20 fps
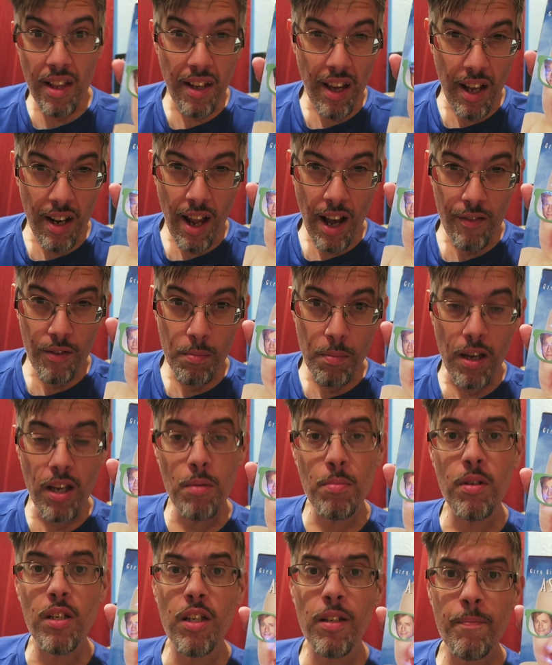they can't have a
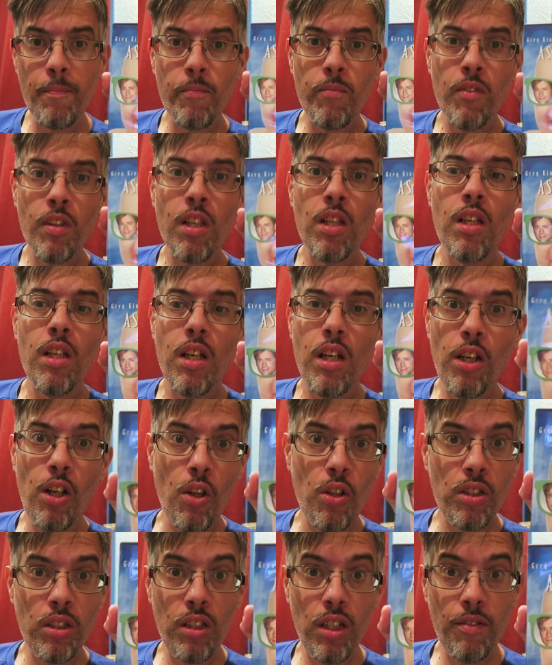baby, and
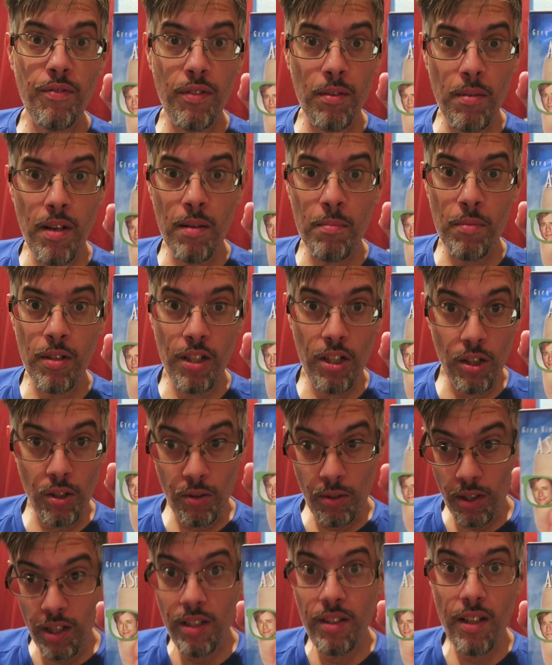all this stuff. And you
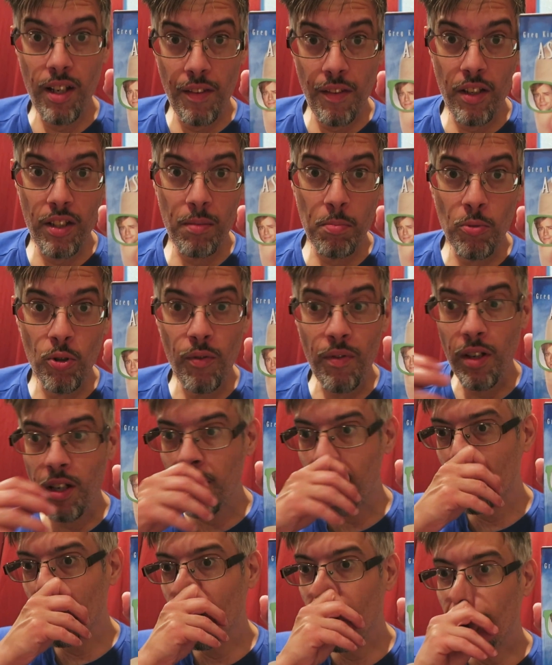know, in this
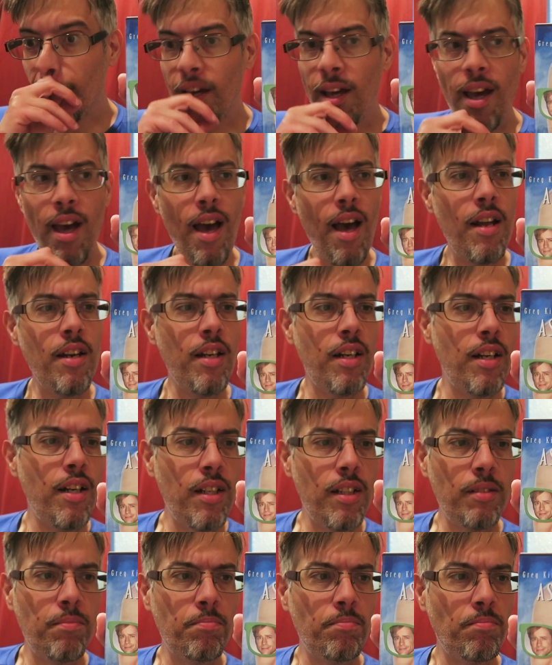movie. And
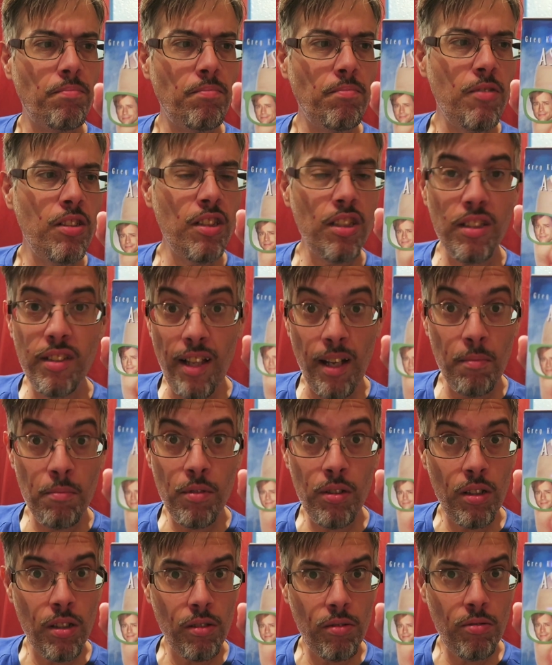it's just them,
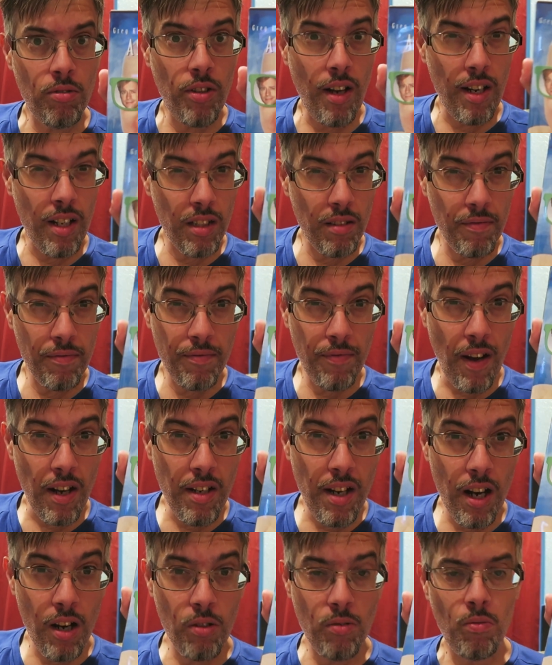you know, trying to
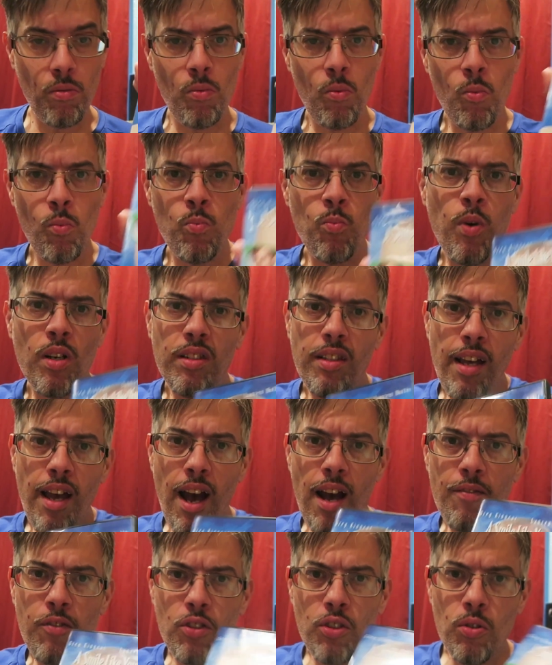find out what they
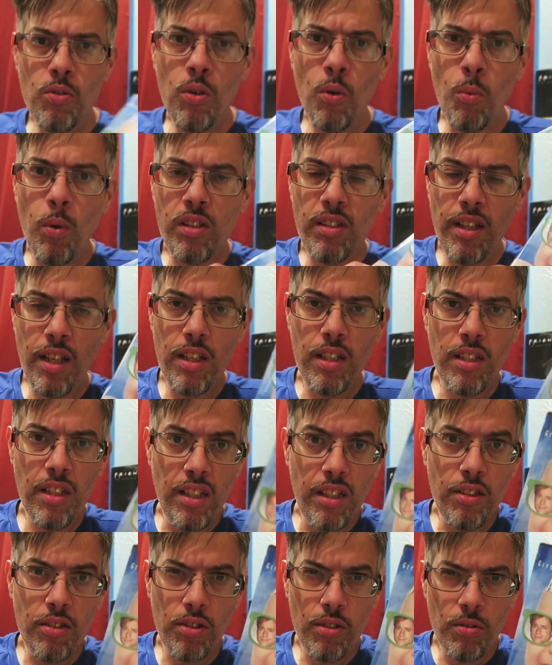have to do and what they
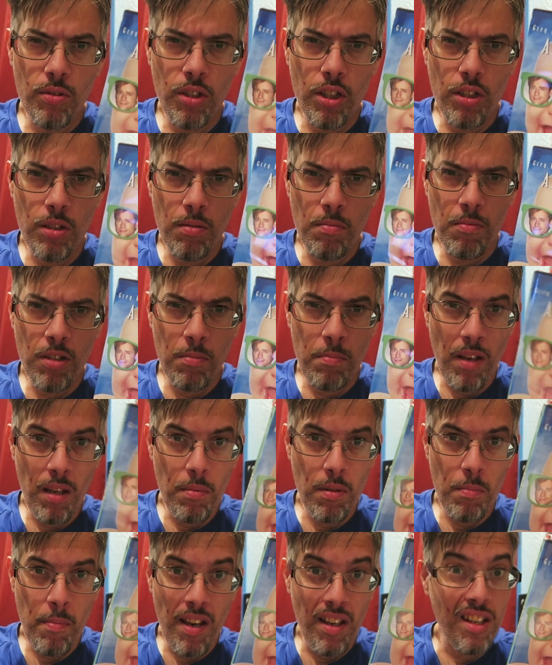need to do to
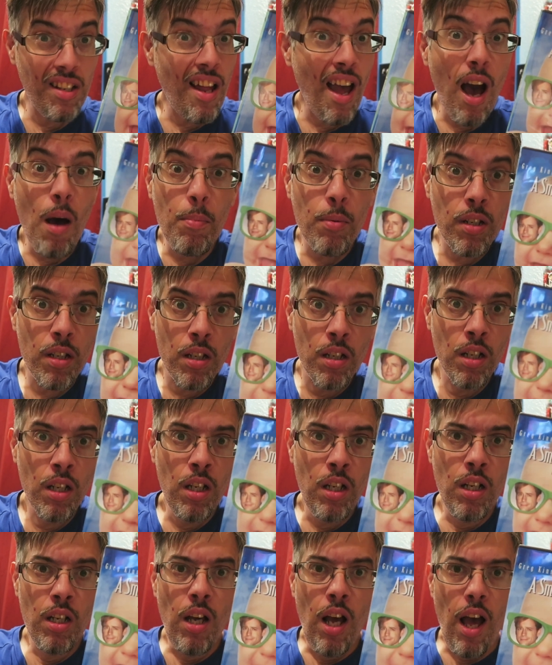maybe make it happen.
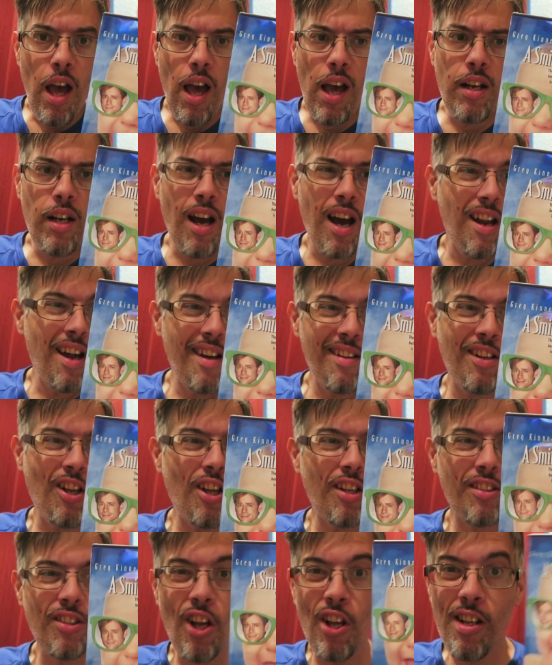And
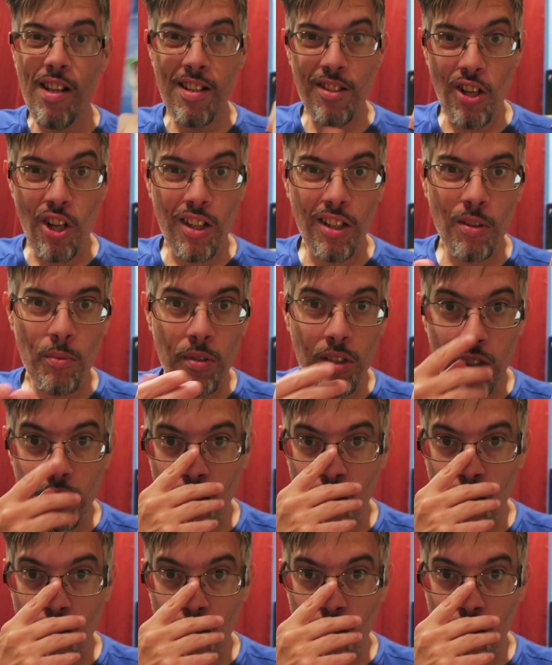that's all I can